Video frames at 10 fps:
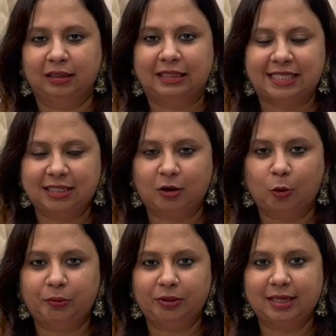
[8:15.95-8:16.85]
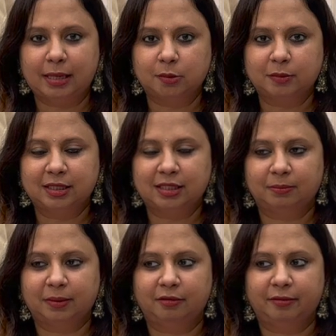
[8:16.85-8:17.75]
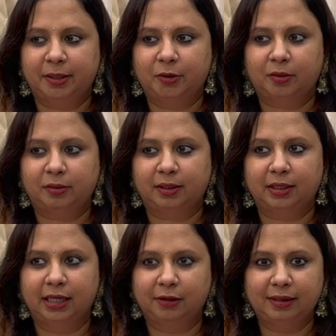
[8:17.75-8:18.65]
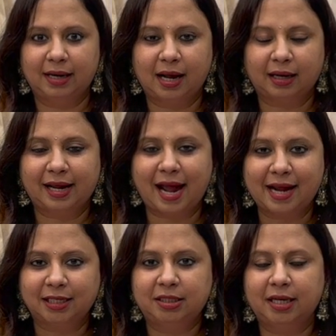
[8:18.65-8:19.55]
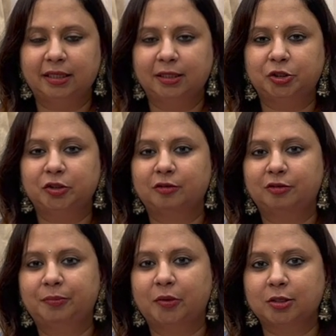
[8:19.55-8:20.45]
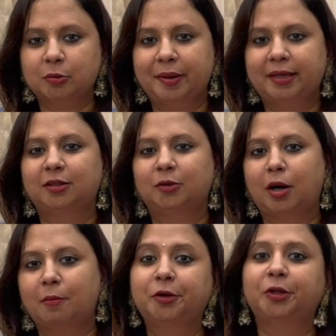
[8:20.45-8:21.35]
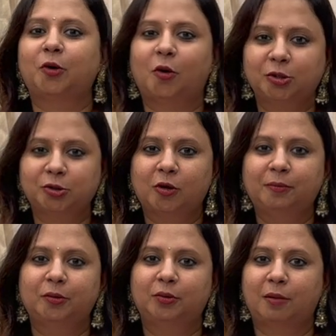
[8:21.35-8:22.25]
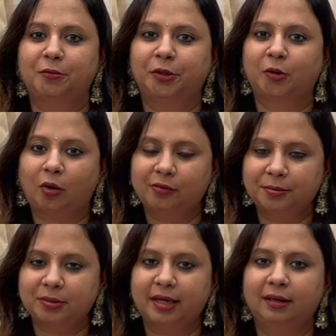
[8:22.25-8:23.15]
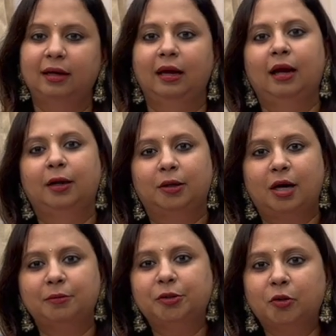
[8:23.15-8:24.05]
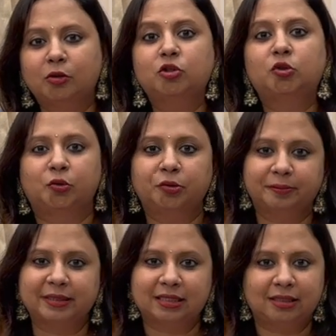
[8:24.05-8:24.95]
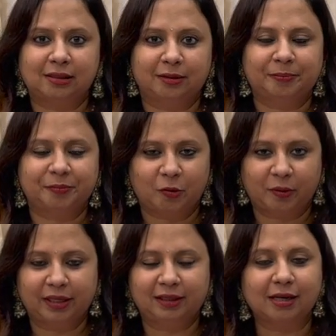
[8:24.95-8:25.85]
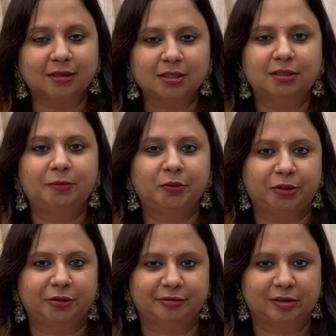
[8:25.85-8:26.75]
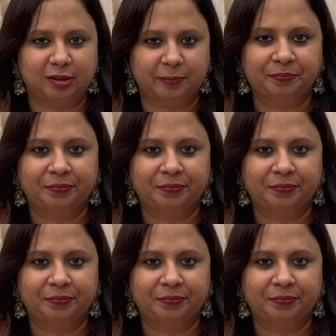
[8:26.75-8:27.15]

This crowd puller talisman is something where it will catch the attention of the prospect to come to your shop, to come to your website, to come to your store, basically. Okay, that is the beauty of this.